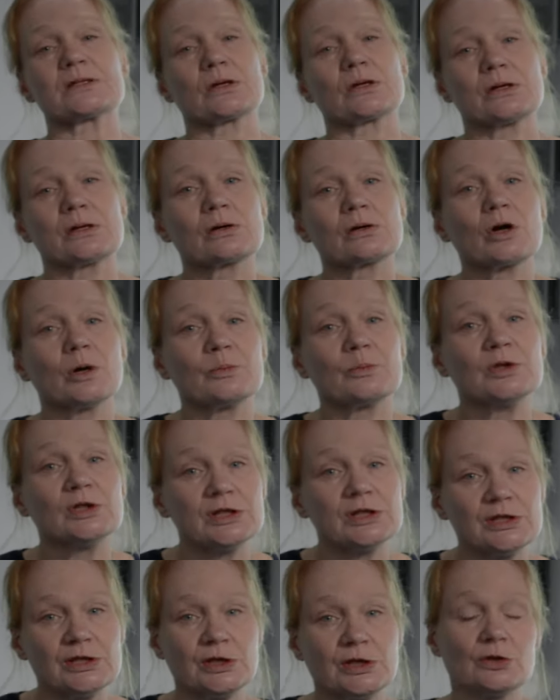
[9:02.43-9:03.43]
on the
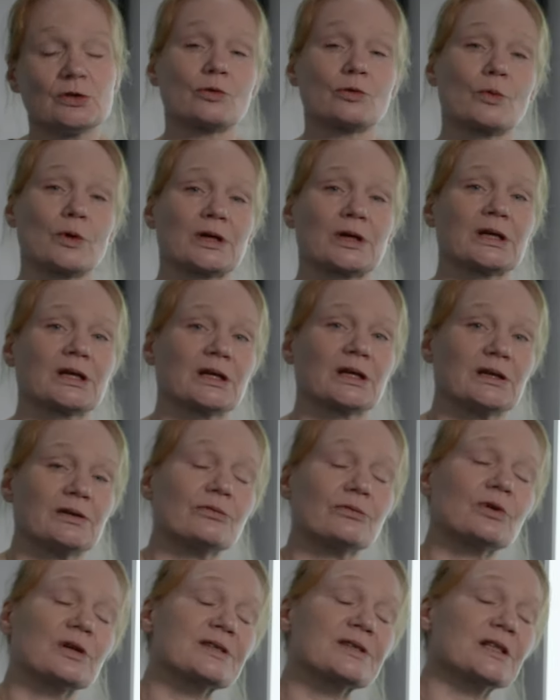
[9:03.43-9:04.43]
community you're working in.
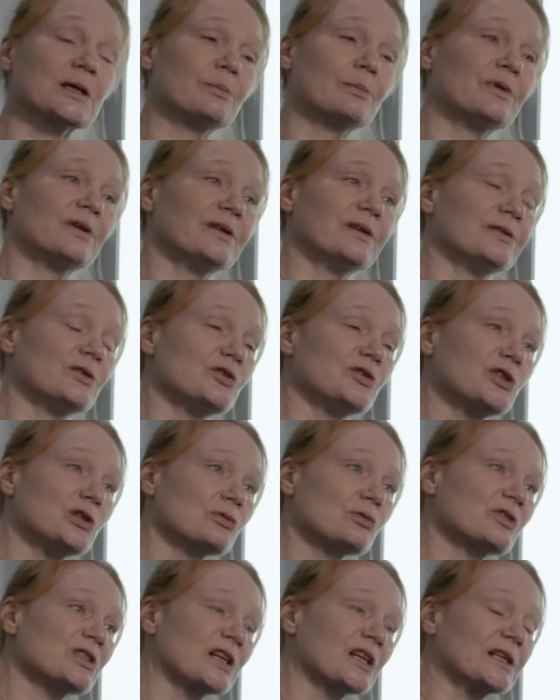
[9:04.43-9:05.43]
For example, in the
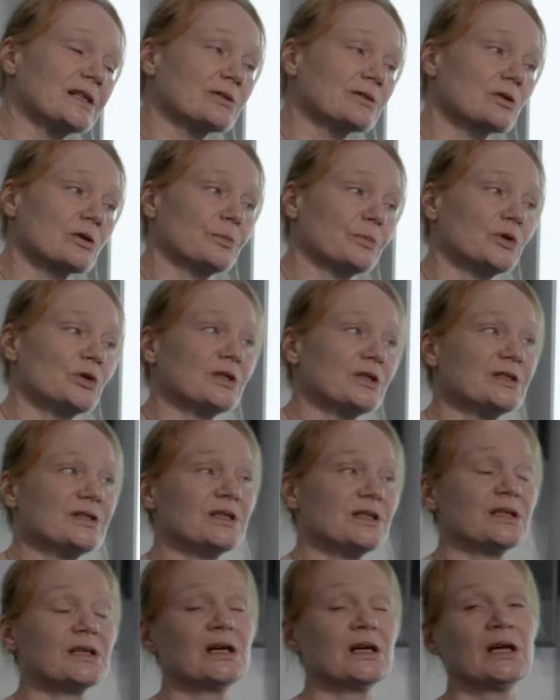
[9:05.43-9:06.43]
geoscience
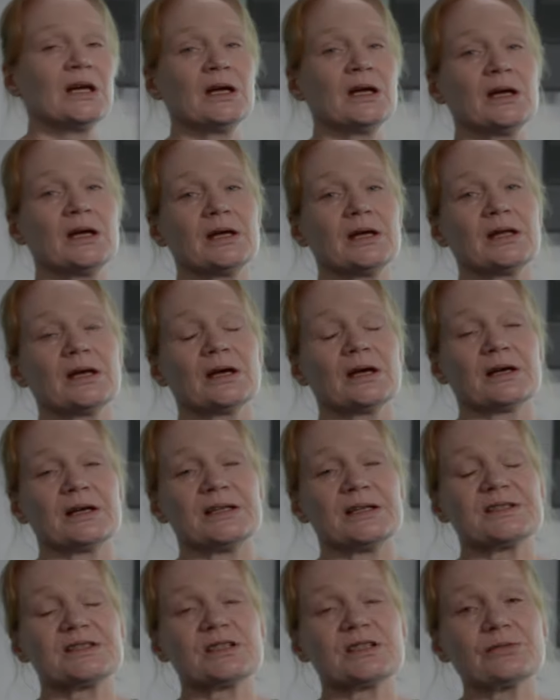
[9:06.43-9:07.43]
community,
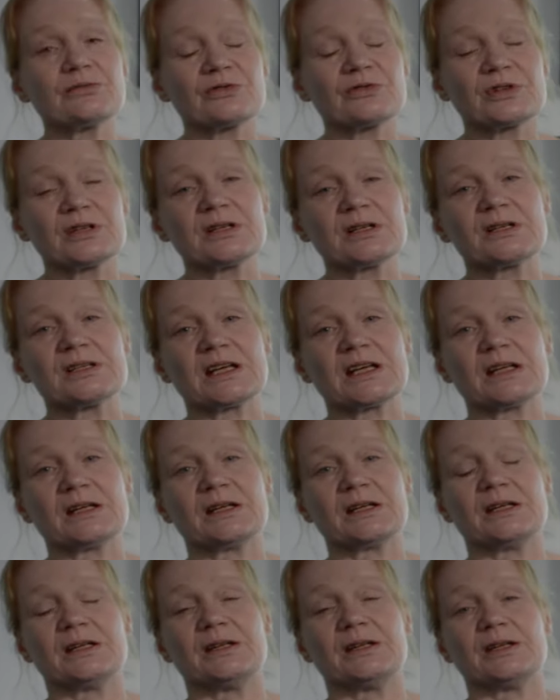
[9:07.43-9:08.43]
it's different
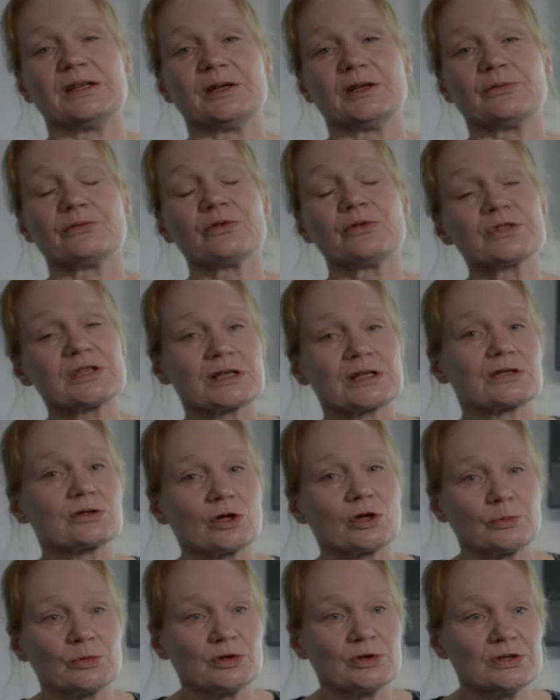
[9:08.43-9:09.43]
than in the physics
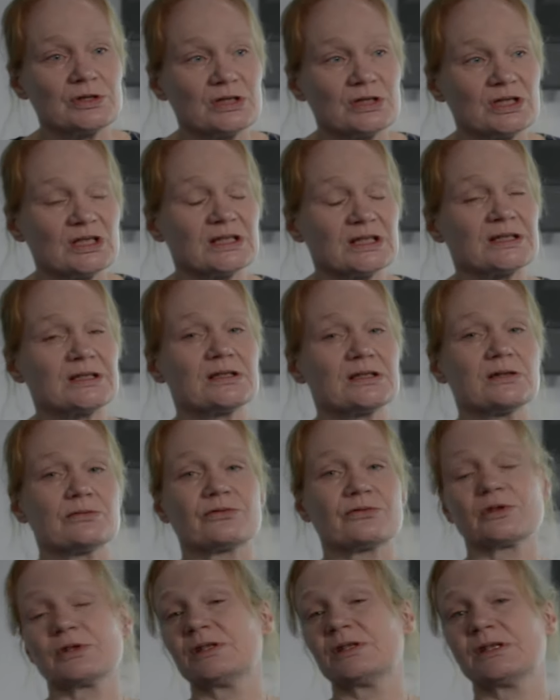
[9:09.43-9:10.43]
community, it's
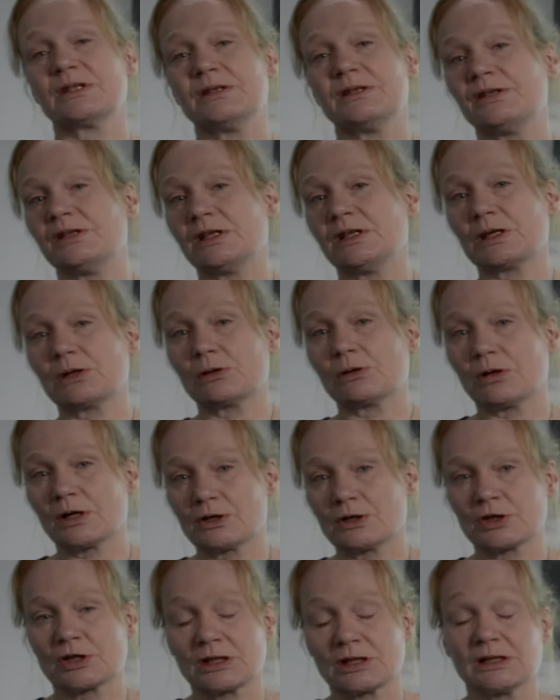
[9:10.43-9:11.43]
different in the
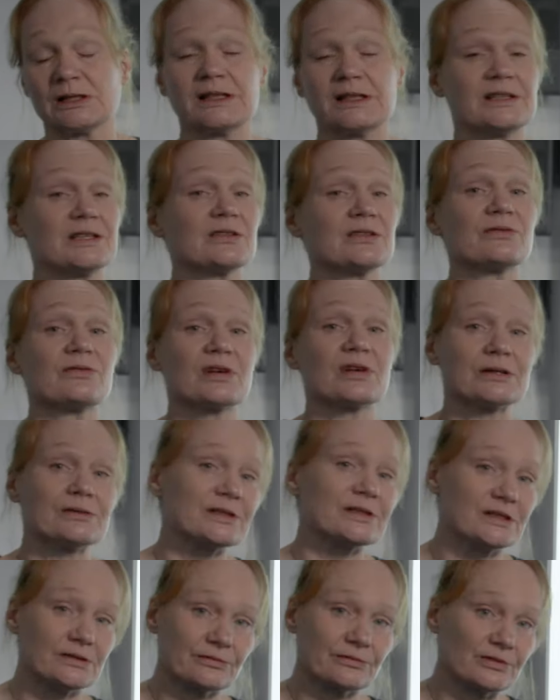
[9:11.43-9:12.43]
ecological, and it's
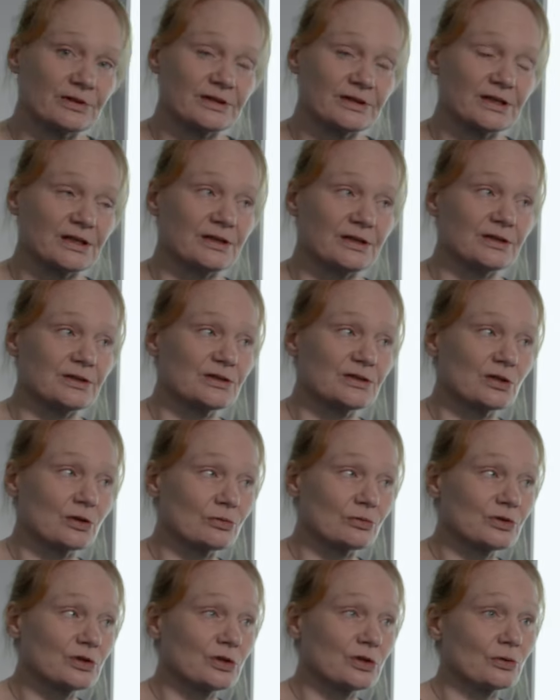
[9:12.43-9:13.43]
very different in the
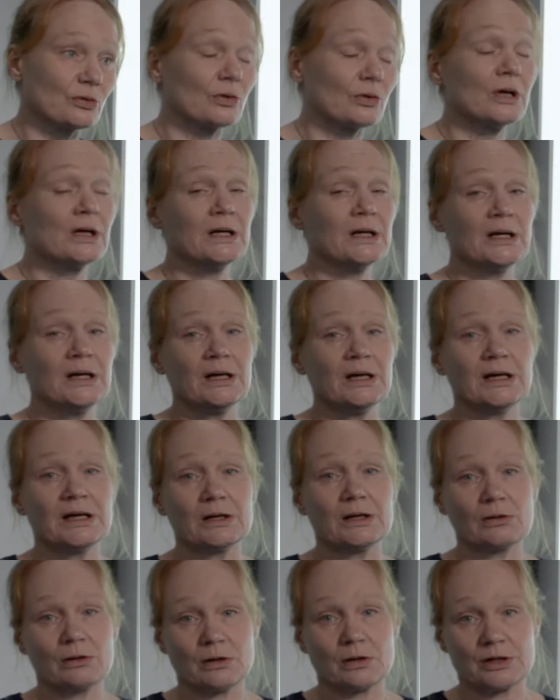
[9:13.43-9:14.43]

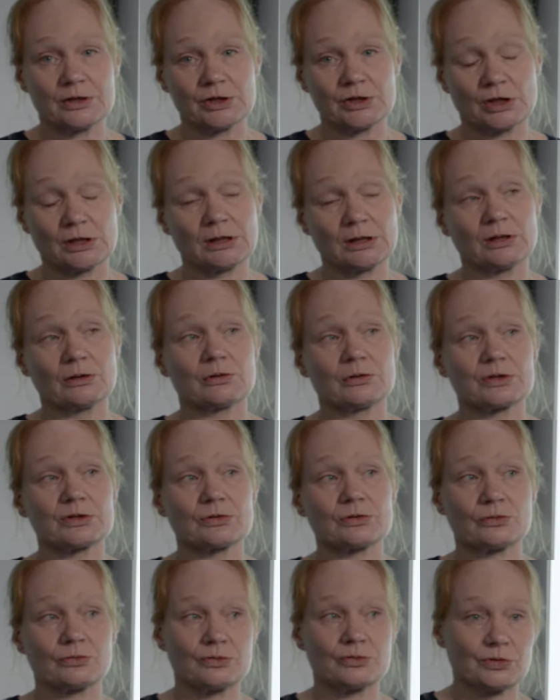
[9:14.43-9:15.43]
socio-ecological or
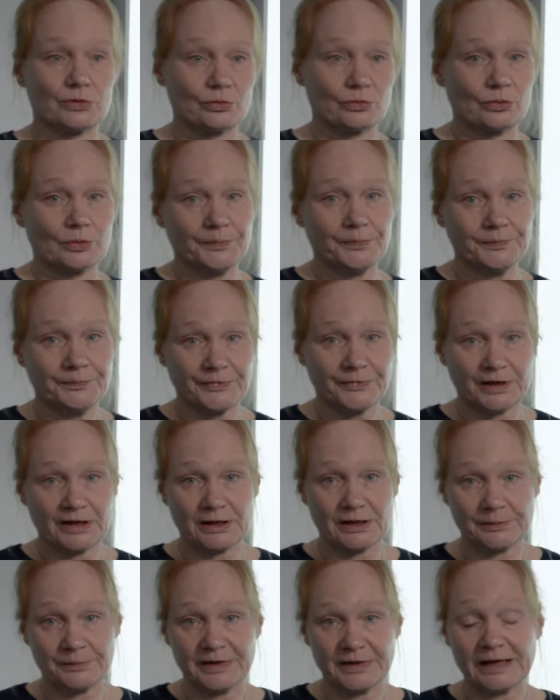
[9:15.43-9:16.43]

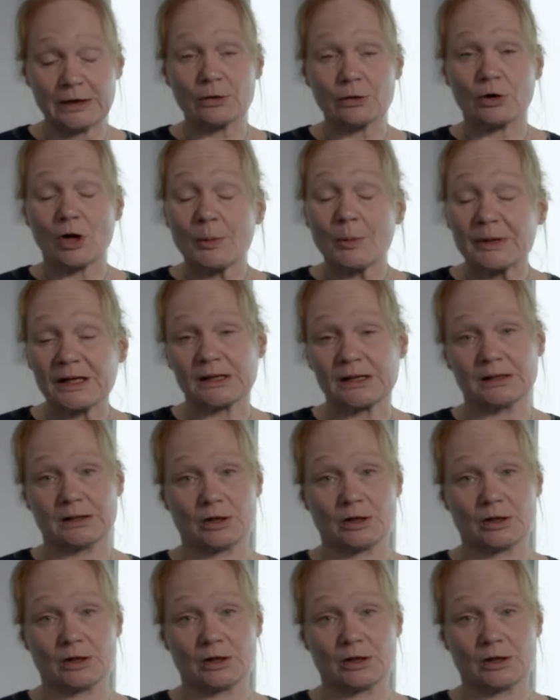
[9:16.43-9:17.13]
socio-economical